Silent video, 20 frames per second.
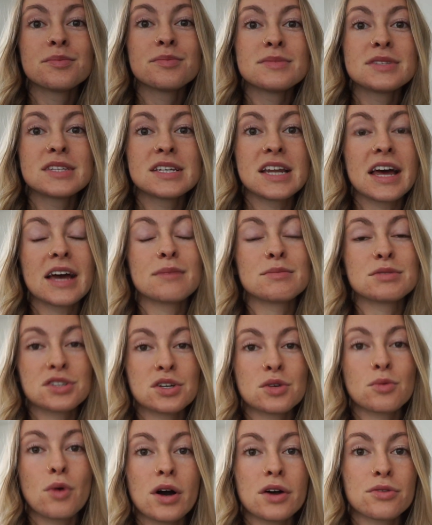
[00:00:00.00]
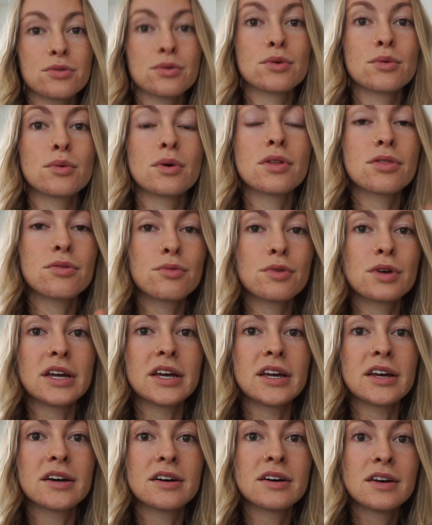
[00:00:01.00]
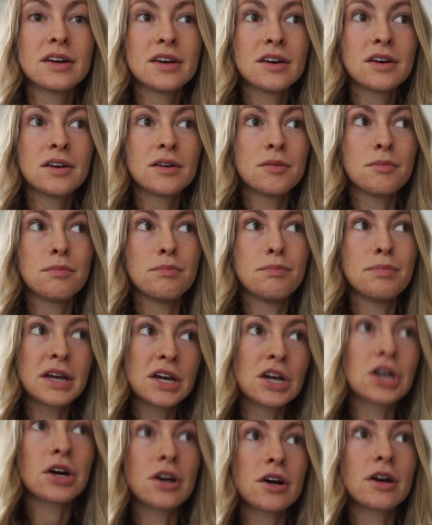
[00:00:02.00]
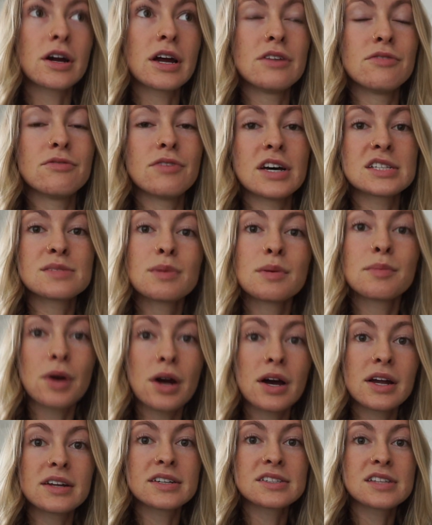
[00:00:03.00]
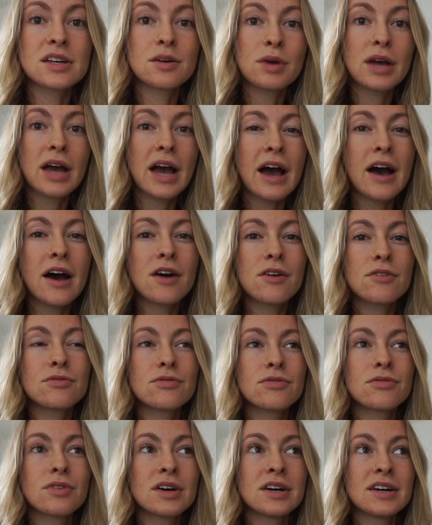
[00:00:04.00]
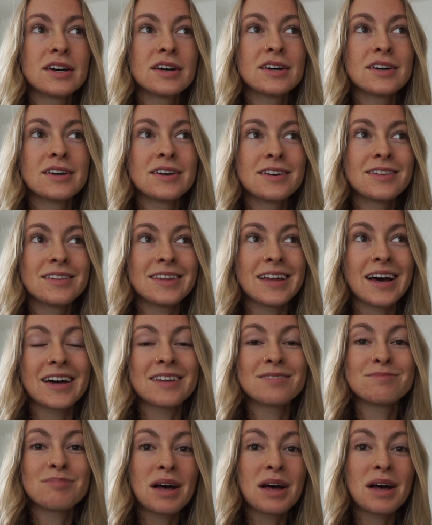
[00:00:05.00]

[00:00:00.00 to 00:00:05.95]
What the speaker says: today I'm just gonna walk through 3 bigger investment products that we have that I